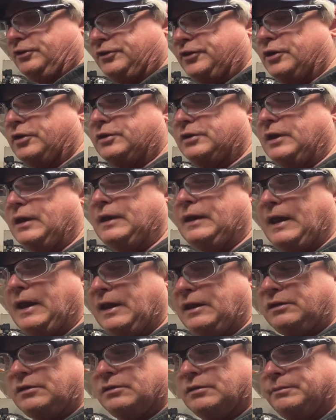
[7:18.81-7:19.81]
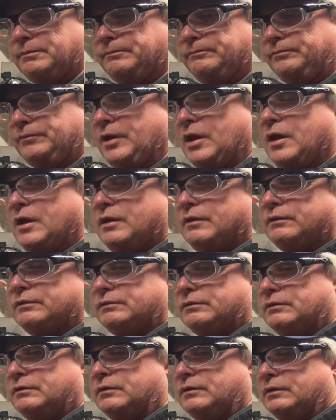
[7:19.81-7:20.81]
13.8.
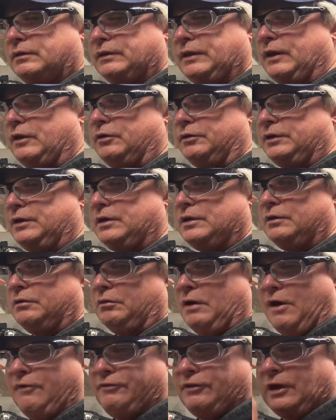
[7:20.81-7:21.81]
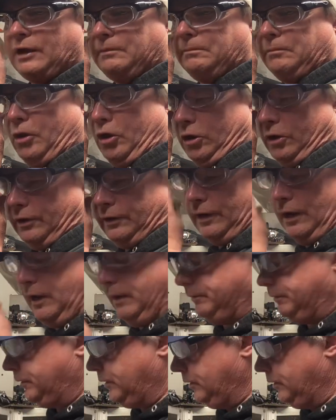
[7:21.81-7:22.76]
They don't need to rev any more than that.